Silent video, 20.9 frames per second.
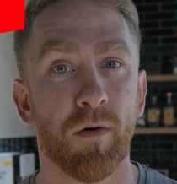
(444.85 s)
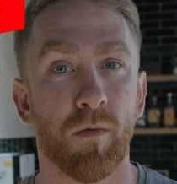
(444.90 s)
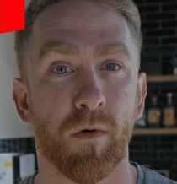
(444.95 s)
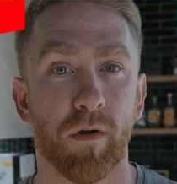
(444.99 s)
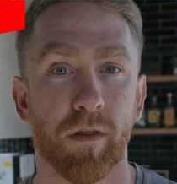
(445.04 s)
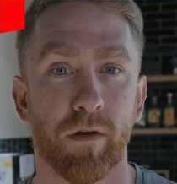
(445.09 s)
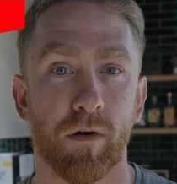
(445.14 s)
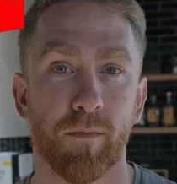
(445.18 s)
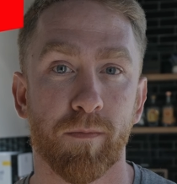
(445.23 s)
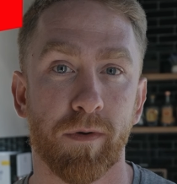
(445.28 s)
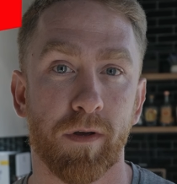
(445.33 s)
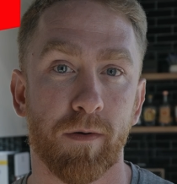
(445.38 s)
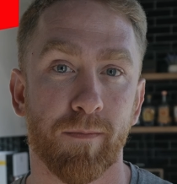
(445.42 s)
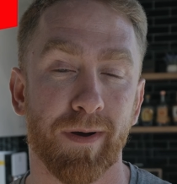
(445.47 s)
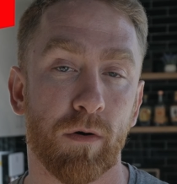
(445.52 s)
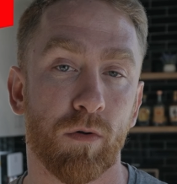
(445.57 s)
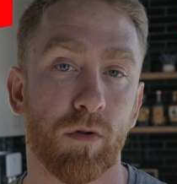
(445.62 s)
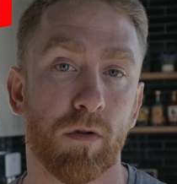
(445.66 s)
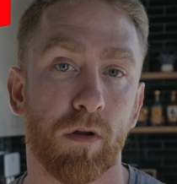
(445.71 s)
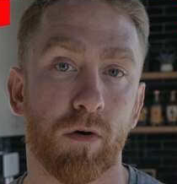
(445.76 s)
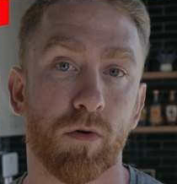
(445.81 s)
whether it be
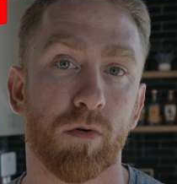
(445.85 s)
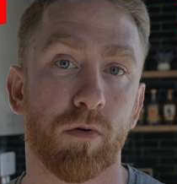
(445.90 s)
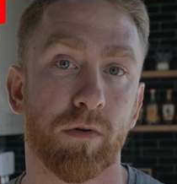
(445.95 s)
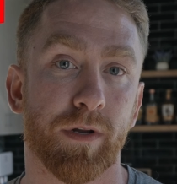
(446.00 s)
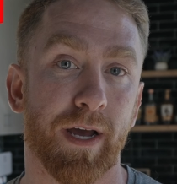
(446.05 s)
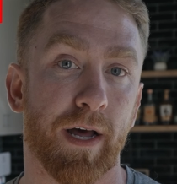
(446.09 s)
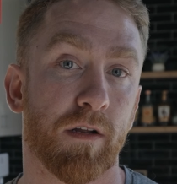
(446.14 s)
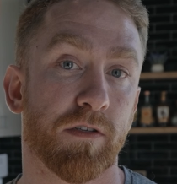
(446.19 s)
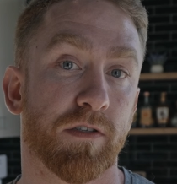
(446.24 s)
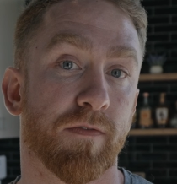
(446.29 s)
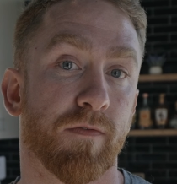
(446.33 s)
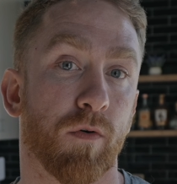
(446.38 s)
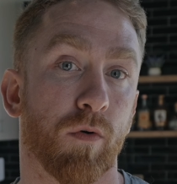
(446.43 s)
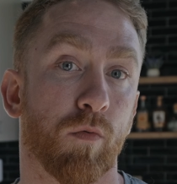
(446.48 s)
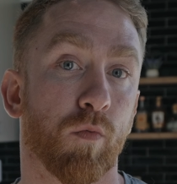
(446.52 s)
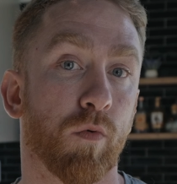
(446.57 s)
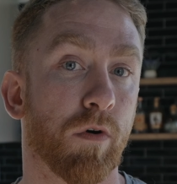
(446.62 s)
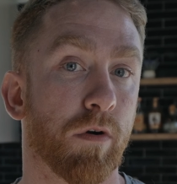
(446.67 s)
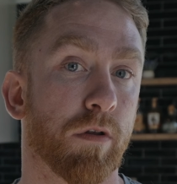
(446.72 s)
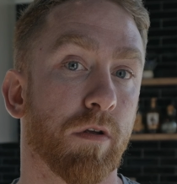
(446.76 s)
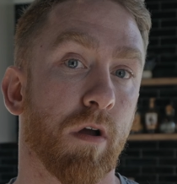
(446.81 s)
about local Dallas Fort
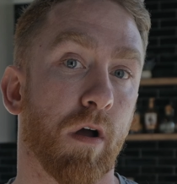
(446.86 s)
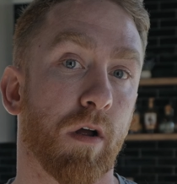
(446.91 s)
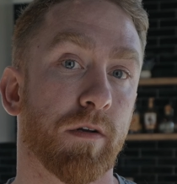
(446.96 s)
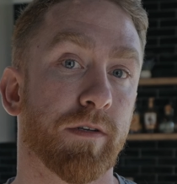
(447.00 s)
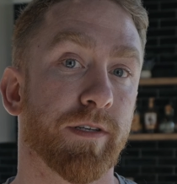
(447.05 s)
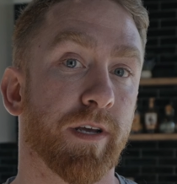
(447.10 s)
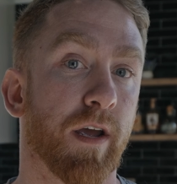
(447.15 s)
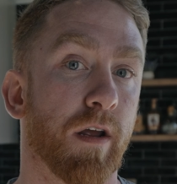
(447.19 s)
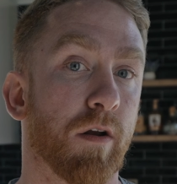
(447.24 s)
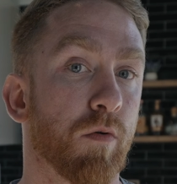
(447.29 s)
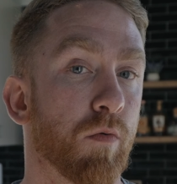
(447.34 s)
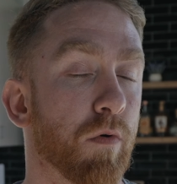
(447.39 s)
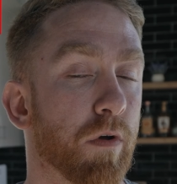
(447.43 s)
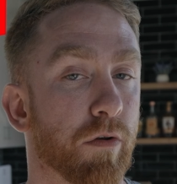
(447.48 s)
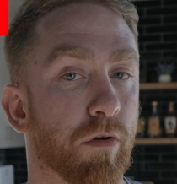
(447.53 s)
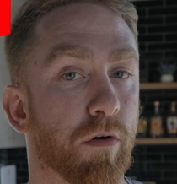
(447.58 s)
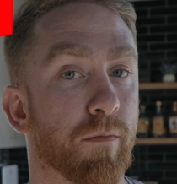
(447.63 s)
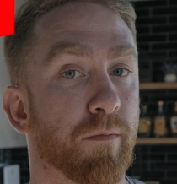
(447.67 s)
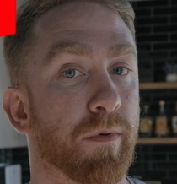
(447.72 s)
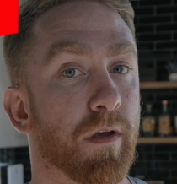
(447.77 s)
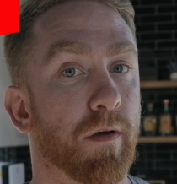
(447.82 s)
Worth content,
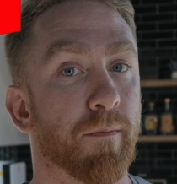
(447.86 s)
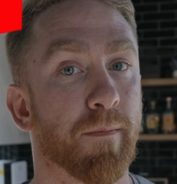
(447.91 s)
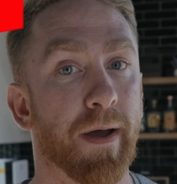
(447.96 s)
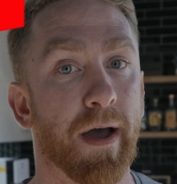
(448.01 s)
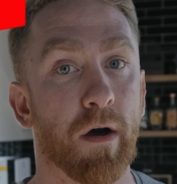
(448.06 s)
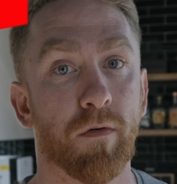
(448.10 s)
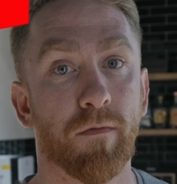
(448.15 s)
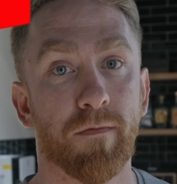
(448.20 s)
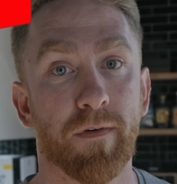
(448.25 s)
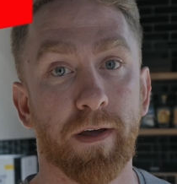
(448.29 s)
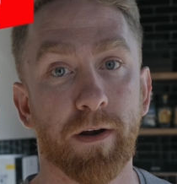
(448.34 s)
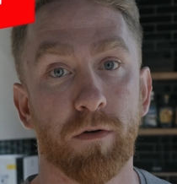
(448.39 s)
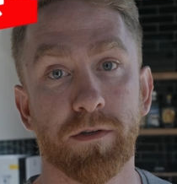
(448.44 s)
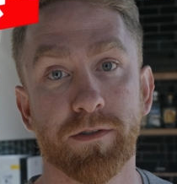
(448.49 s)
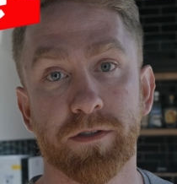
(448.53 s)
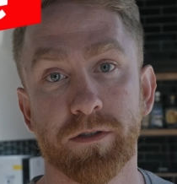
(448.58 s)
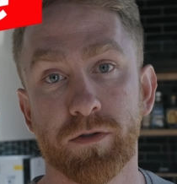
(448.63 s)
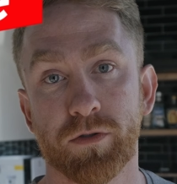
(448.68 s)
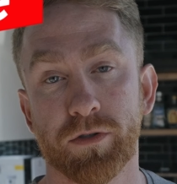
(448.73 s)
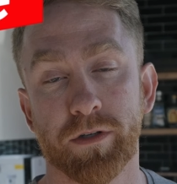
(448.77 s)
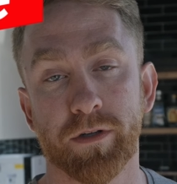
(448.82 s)
whether it be about
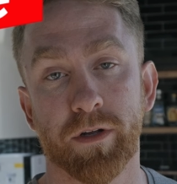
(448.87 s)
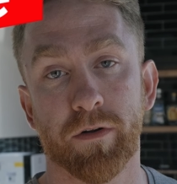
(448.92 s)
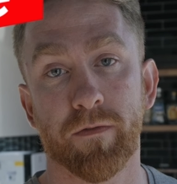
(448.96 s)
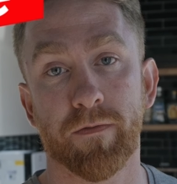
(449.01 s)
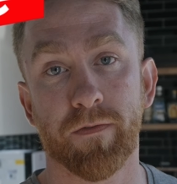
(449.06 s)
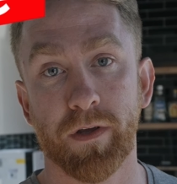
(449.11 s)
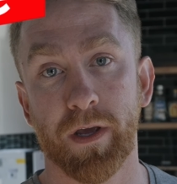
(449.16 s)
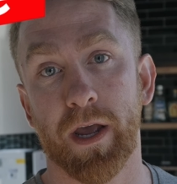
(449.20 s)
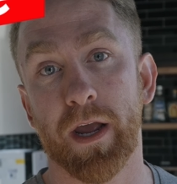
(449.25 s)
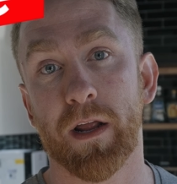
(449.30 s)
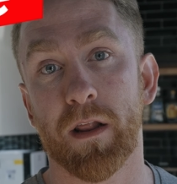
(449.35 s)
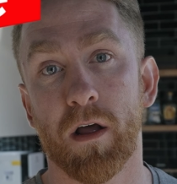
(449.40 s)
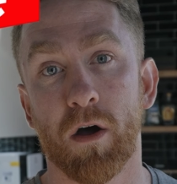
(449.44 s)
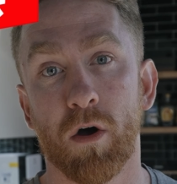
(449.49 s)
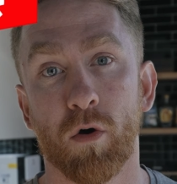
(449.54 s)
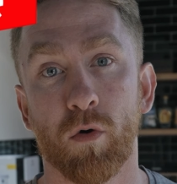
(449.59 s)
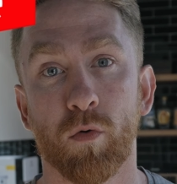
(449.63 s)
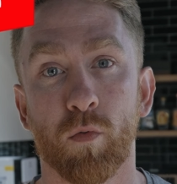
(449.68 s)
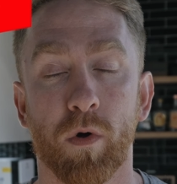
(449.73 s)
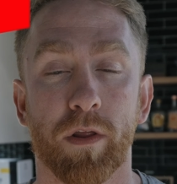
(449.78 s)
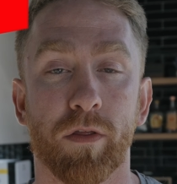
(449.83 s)
veterans using their VA
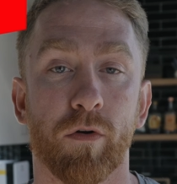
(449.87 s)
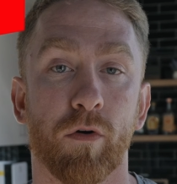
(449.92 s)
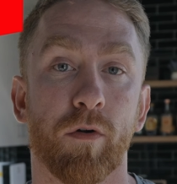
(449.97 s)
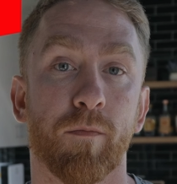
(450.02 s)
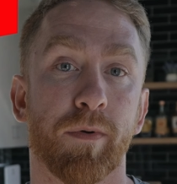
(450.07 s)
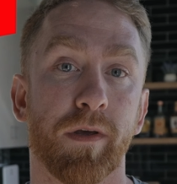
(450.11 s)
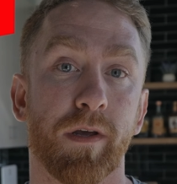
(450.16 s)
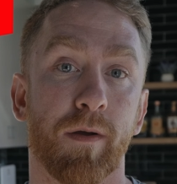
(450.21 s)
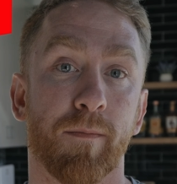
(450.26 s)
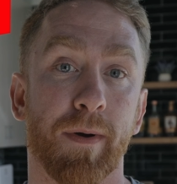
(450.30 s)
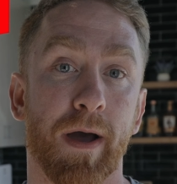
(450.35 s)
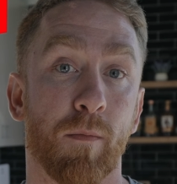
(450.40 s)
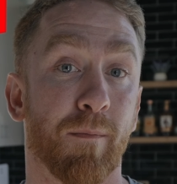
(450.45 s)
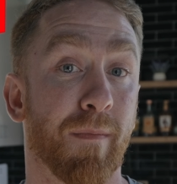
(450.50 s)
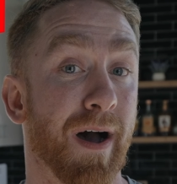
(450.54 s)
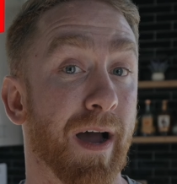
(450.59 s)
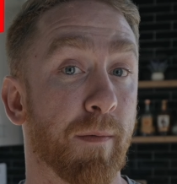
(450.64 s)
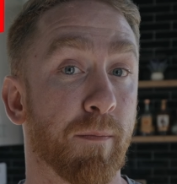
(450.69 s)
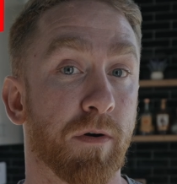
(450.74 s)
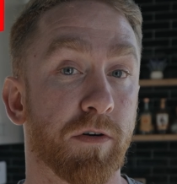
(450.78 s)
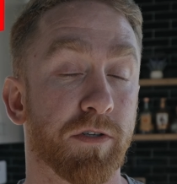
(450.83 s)
loan, whether it be about
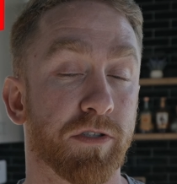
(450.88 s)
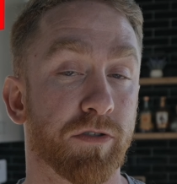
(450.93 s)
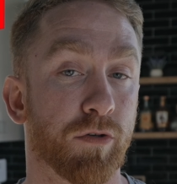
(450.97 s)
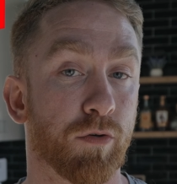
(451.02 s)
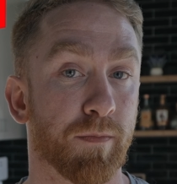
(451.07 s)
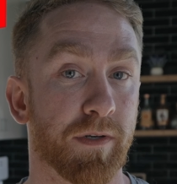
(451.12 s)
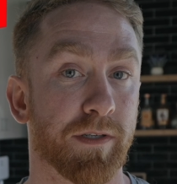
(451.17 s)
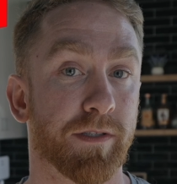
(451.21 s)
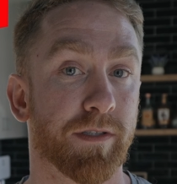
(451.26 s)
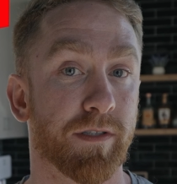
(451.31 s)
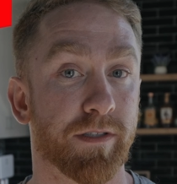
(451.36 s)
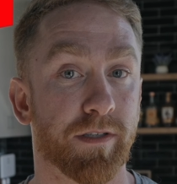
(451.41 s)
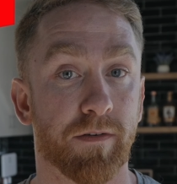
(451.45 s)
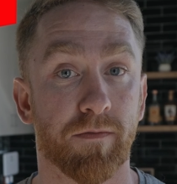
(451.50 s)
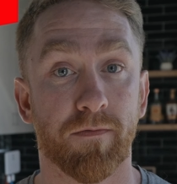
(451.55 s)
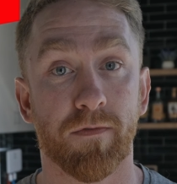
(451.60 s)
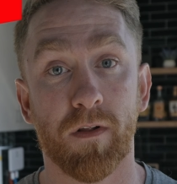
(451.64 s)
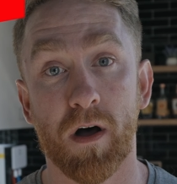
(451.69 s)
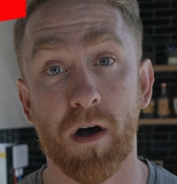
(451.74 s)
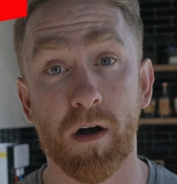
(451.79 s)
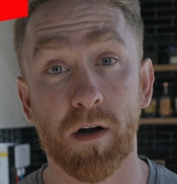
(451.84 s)
my personal business
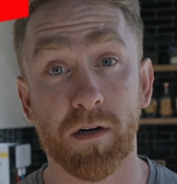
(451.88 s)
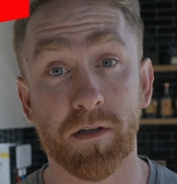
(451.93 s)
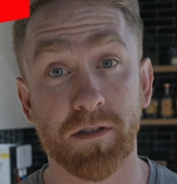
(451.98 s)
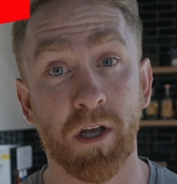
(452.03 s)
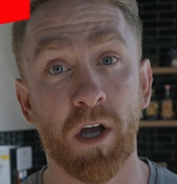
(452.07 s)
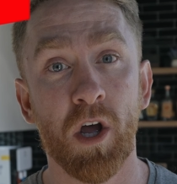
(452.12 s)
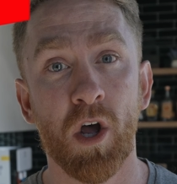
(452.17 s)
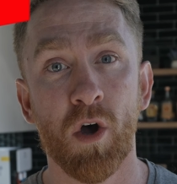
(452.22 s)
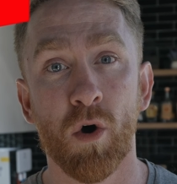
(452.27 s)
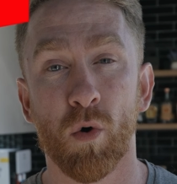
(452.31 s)
and vlogs,